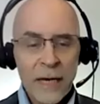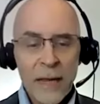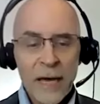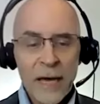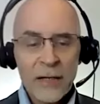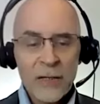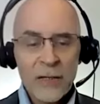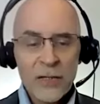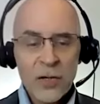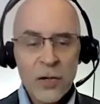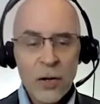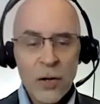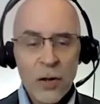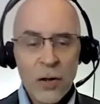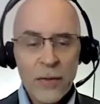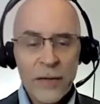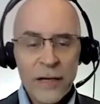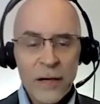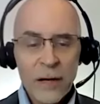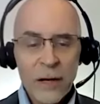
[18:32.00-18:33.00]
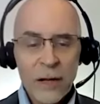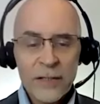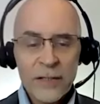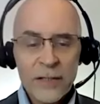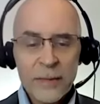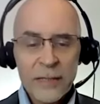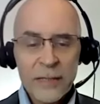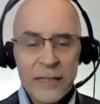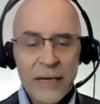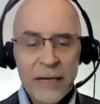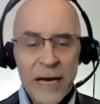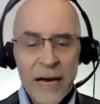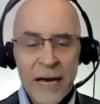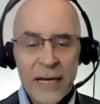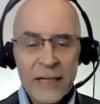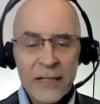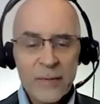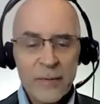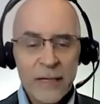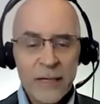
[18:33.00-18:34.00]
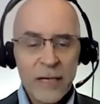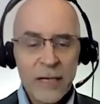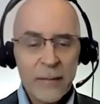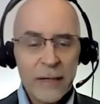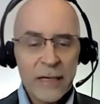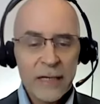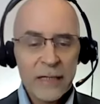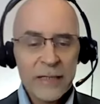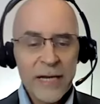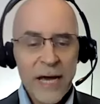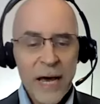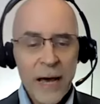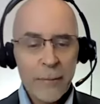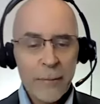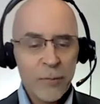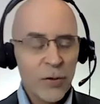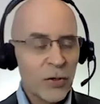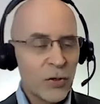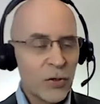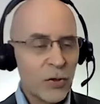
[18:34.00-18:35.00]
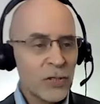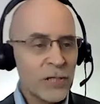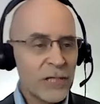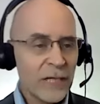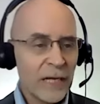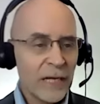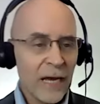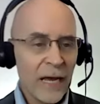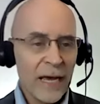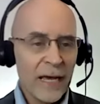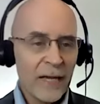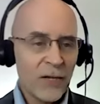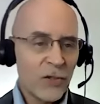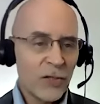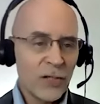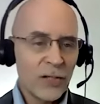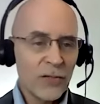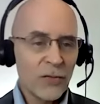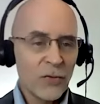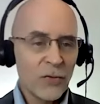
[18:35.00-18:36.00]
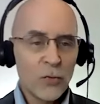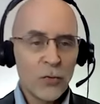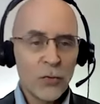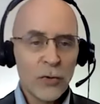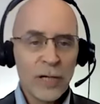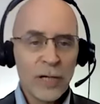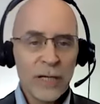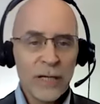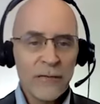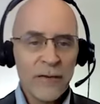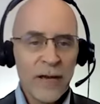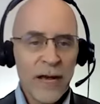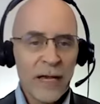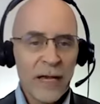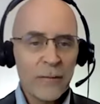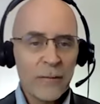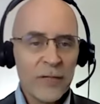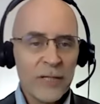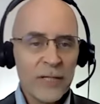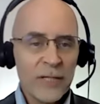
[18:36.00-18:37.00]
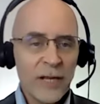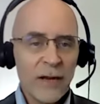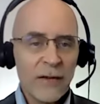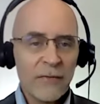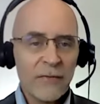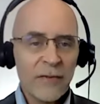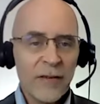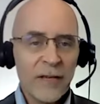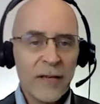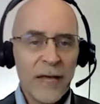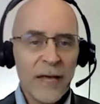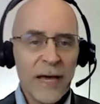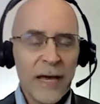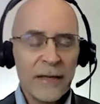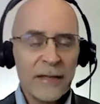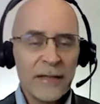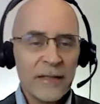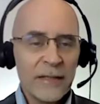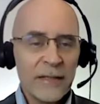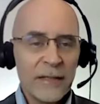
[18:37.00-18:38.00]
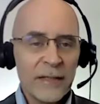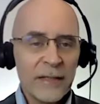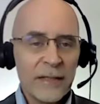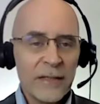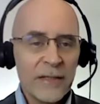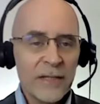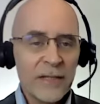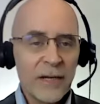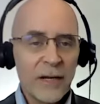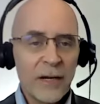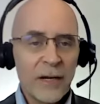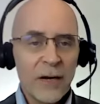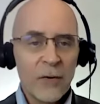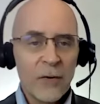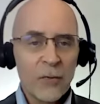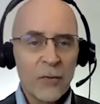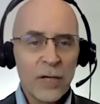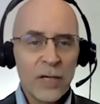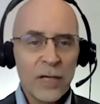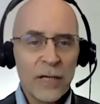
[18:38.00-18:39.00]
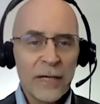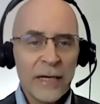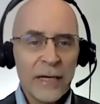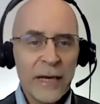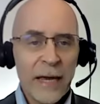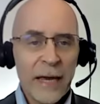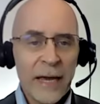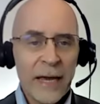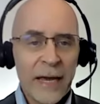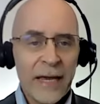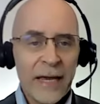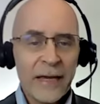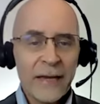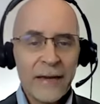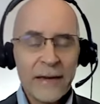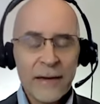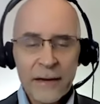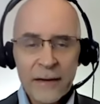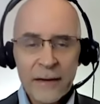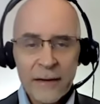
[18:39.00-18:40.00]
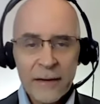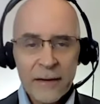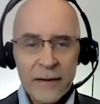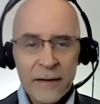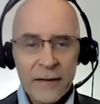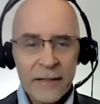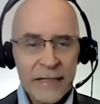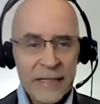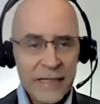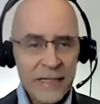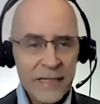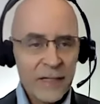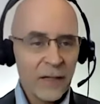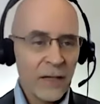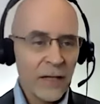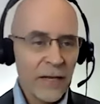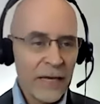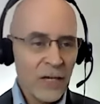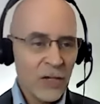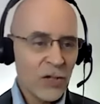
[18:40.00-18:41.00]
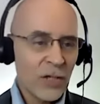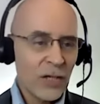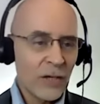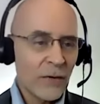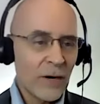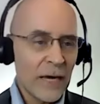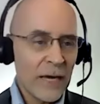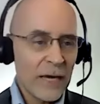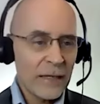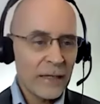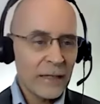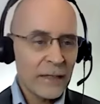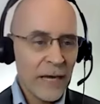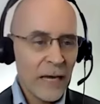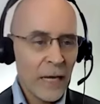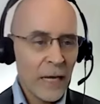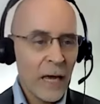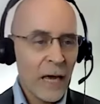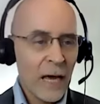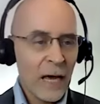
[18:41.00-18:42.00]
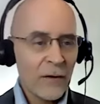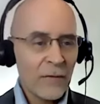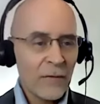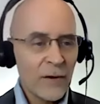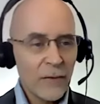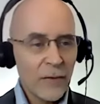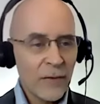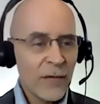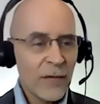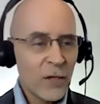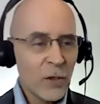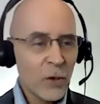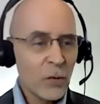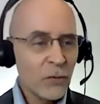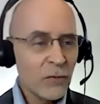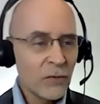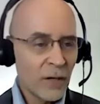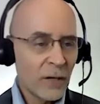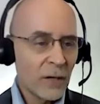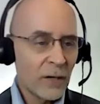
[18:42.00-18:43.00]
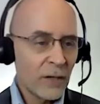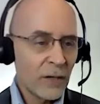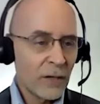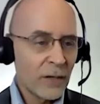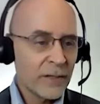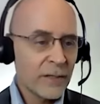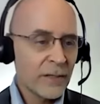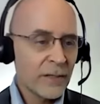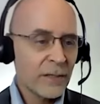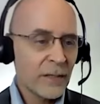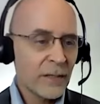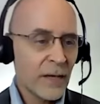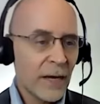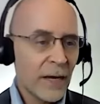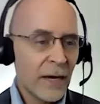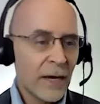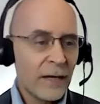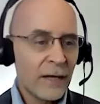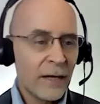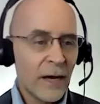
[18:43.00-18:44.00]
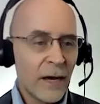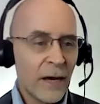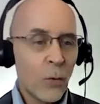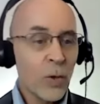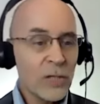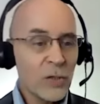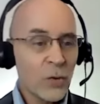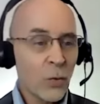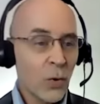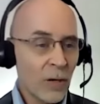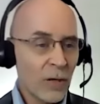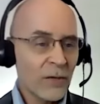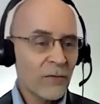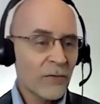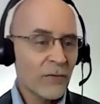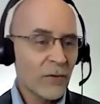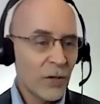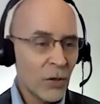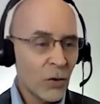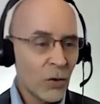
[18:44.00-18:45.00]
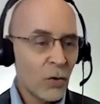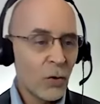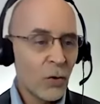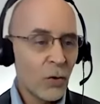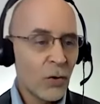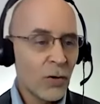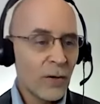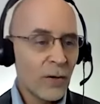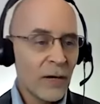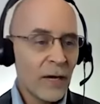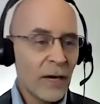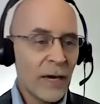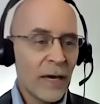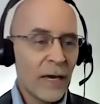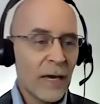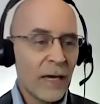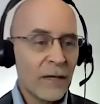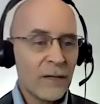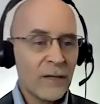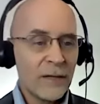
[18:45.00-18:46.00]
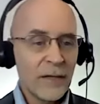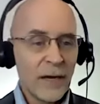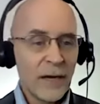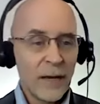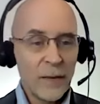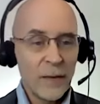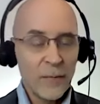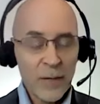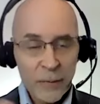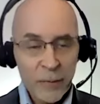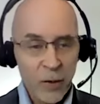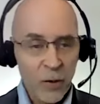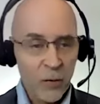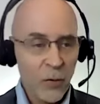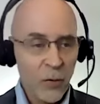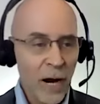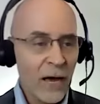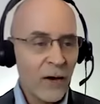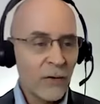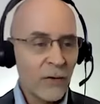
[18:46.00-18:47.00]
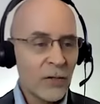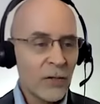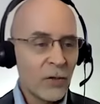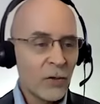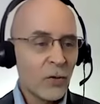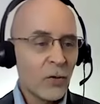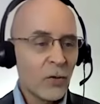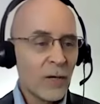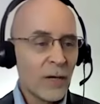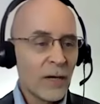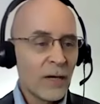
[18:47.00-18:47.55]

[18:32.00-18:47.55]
and that is called The Ultimate Guide to Becoming a Top Producing Agent. Really valuable stuff. And that is really a distillation, right, Daylon, of everything you've learned and uh, what's worked for you and uh, the people around you,